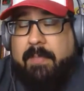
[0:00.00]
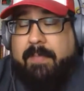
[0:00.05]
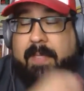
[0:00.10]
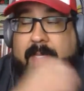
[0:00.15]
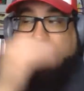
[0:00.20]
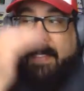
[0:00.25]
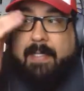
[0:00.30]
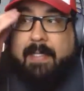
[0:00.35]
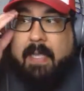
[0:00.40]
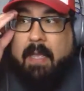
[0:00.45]

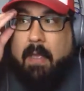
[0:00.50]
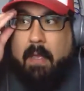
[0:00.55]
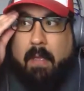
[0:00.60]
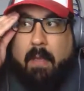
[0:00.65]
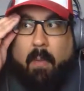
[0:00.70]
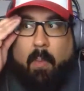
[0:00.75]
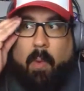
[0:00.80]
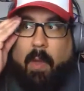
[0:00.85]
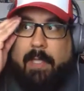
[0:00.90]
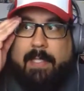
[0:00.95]
Because
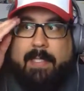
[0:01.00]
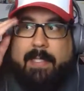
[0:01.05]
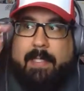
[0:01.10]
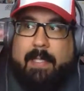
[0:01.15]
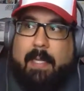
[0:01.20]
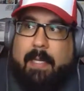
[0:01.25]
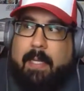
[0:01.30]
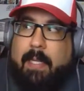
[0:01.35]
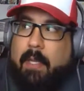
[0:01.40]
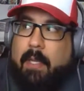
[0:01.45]
once
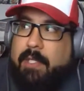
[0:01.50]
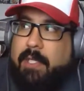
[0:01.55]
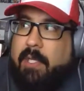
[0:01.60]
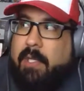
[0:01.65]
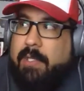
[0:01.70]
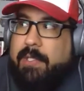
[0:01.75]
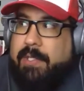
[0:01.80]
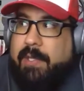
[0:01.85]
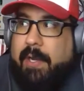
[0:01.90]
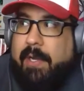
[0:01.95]
the Neo
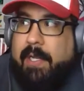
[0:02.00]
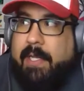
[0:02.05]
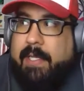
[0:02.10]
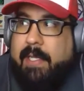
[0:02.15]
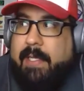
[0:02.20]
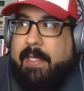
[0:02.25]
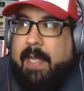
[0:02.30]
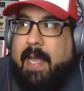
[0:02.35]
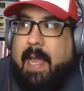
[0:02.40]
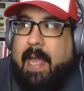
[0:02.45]
Geo started
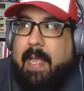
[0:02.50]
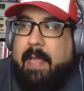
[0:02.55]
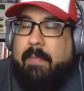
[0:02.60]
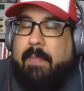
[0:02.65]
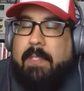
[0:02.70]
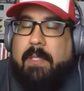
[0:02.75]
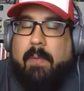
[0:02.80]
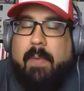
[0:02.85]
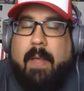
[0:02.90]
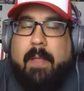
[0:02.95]
to die, it
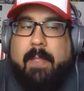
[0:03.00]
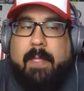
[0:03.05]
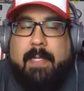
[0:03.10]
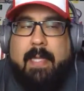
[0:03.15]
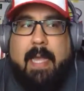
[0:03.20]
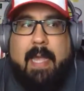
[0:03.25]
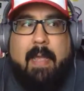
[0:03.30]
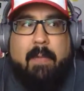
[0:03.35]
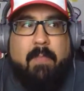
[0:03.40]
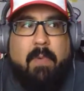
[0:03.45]
was around the
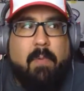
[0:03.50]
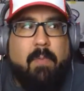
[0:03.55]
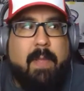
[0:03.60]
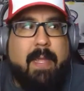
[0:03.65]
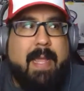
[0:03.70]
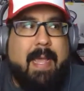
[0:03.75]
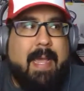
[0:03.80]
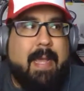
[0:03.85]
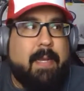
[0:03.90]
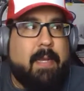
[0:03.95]
time where we
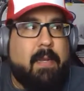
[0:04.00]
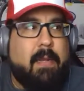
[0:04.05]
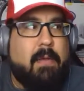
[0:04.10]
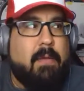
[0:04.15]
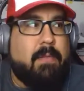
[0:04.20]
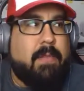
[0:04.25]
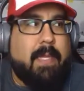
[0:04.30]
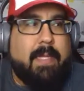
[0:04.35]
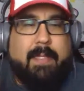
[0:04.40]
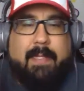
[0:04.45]
had, you
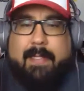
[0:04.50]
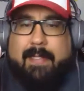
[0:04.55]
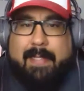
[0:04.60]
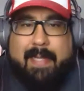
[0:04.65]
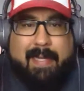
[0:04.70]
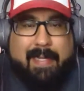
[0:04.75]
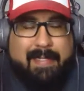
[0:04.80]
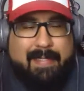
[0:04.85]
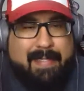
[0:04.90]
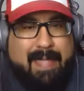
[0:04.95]
know, like the
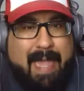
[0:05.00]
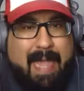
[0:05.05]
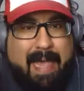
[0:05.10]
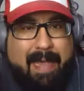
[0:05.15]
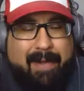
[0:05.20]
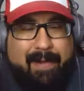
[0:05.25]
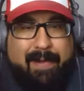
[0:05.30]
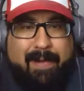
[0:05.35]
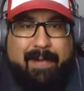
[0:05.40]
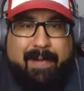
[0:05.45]
Sega
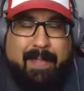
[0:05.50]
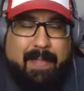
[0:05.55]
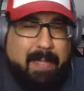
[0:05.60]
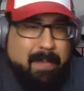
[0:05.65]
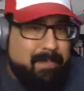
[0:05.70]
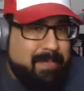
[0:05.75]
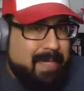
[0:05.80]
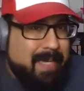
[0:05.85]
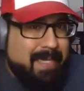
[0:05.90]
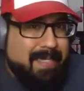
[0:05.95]
Saturn and
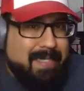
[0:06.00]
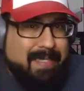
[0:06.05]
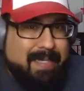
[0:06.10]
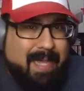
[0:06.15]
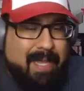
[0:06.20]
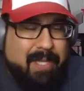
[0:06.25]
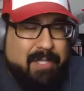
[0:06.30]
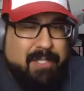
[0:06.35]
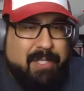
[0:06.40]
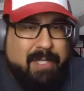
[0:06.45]
the
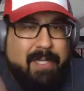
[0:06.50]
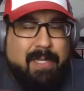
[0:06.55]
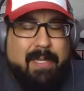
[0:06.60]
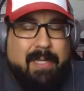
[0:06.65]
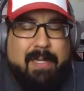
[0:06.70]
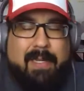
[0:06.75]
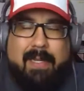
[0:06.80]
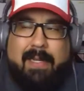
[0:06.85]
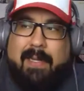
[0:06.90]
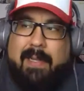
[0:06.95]

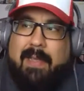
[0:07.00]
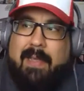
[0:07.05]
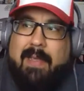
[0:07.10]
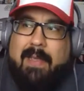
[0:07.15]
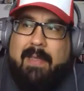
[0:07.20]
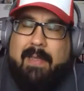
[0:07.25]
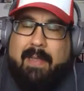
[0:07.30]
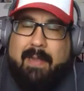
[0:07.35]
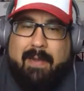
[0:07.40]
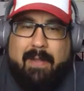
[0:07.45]
PlayStation, and
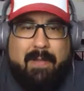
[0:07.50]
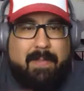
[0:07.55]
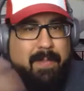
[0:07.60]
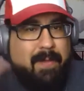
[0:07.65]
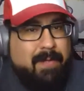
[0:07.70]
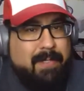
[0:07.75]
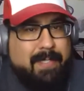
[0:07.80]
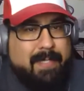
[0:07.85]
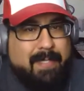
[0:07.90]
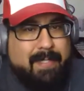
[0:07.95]
you know
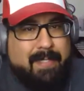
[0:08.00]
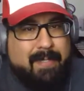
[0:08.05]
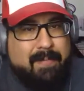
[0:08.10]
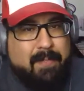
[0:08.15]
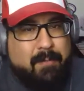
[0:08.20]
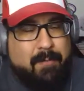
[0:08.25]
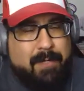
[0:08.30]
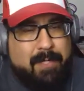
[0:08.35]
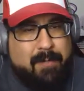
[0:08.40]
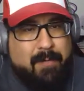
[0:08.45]
those
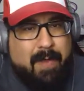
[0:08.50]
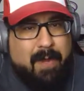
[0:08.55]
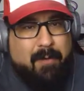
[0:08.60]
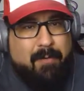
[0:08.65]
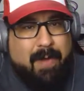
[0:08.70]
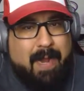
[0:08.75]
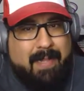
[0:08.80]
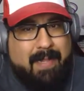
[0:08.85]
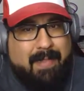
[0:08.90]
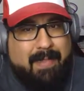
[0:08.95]
systems were doing
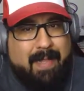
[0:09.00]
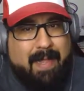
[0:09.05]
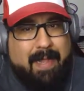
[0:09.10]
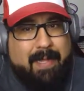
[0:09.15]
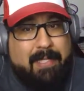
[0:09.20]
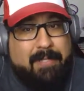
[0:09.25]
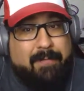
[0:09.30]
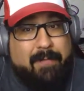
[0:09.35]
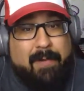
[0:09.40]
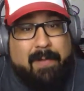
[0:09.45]
great
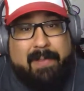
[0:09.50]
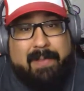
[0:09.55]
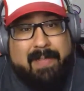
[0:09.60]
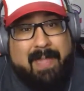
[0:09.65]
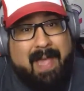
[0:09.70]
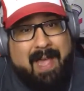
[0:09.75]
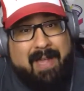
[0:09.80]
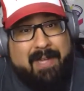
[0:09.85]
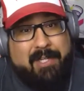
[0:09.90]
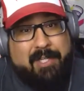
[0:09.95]
things for a
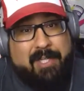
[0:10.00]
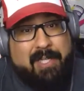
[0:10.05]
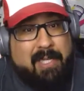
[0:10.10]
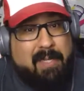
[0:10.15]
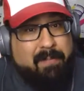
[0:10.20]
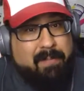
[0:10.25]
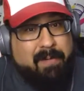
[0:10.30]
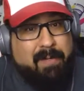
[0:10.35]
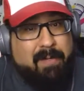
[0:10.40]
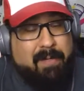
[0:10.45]
lot
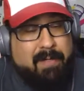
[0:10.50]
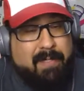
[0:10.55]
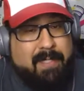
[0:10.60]
cheaper.